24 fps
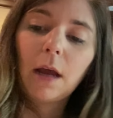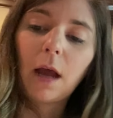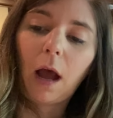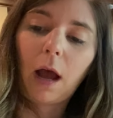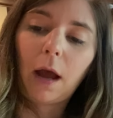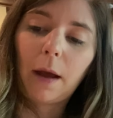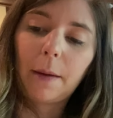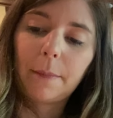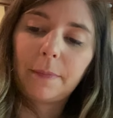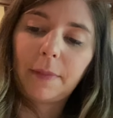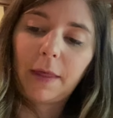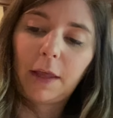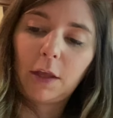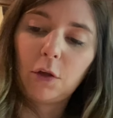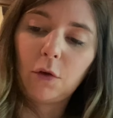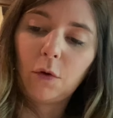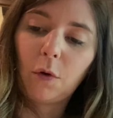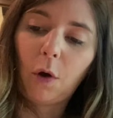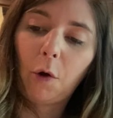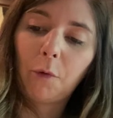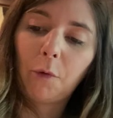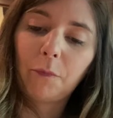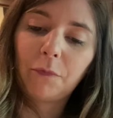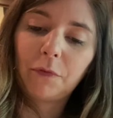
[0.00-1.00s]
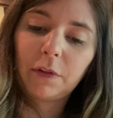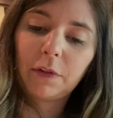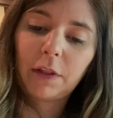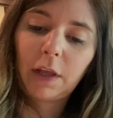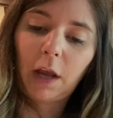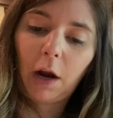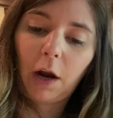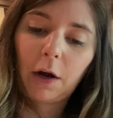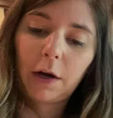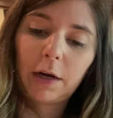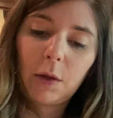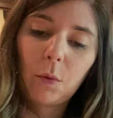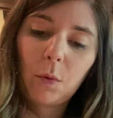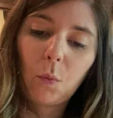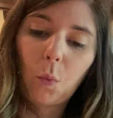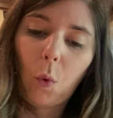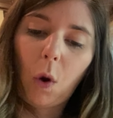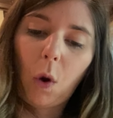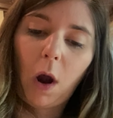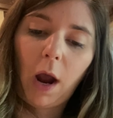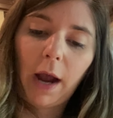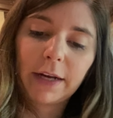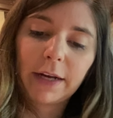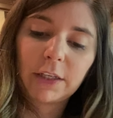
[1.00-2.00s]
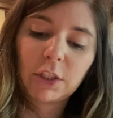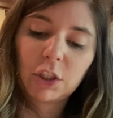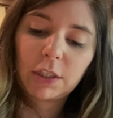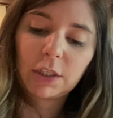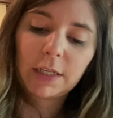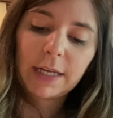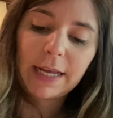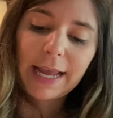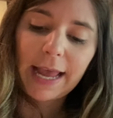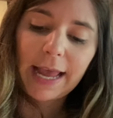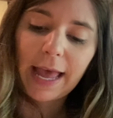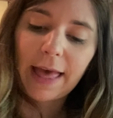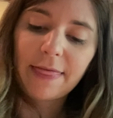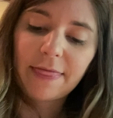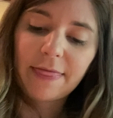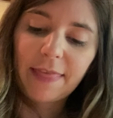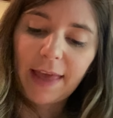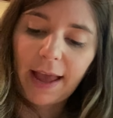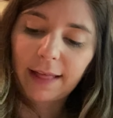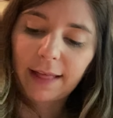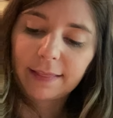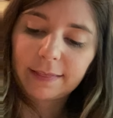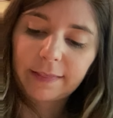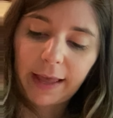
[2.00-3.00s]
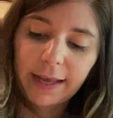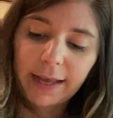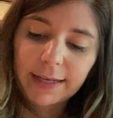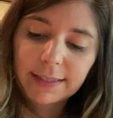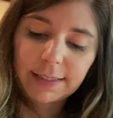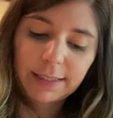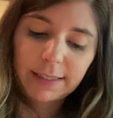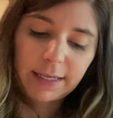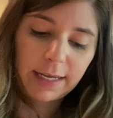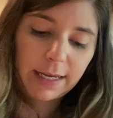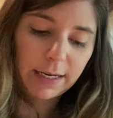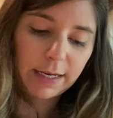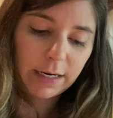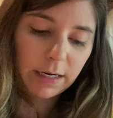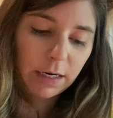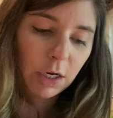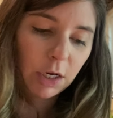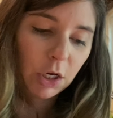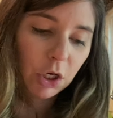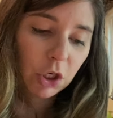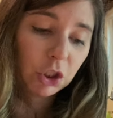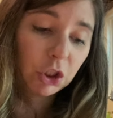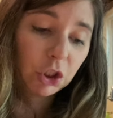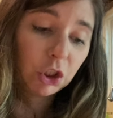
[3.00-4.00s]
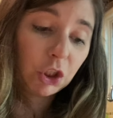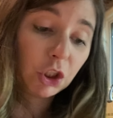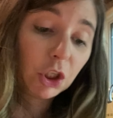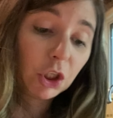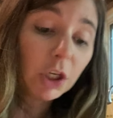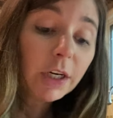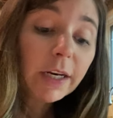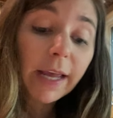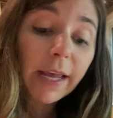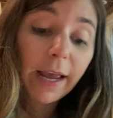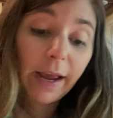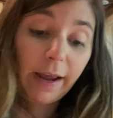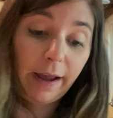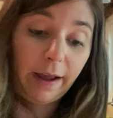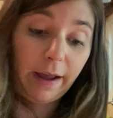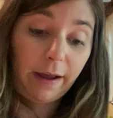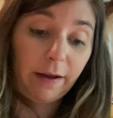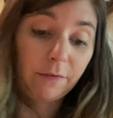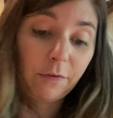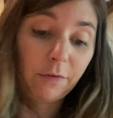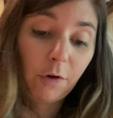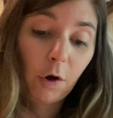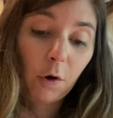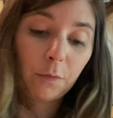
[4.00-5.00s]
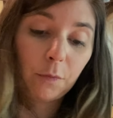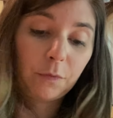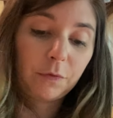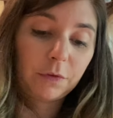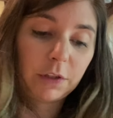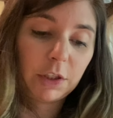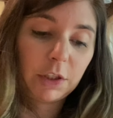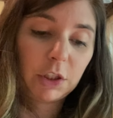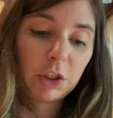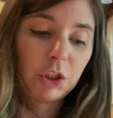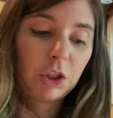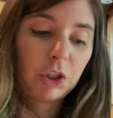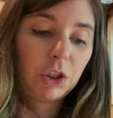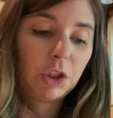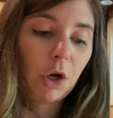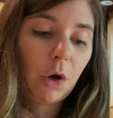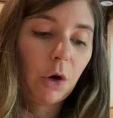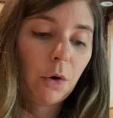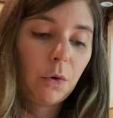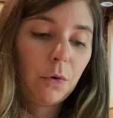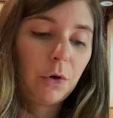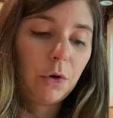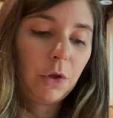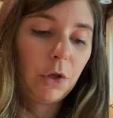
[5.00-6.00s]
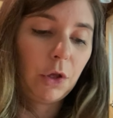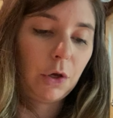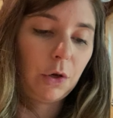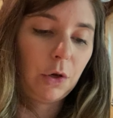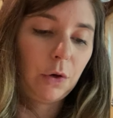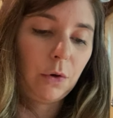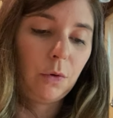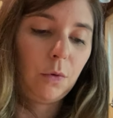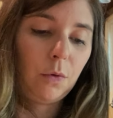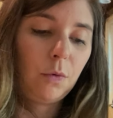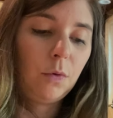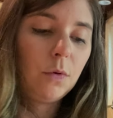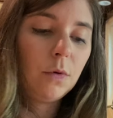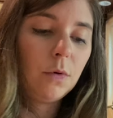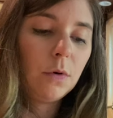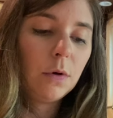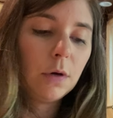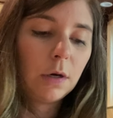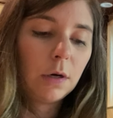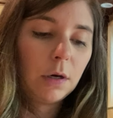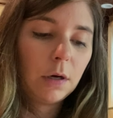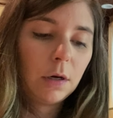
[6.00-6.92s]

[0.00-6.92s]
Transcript: that you hopefully already watched. And that lesson should have hopefully showed you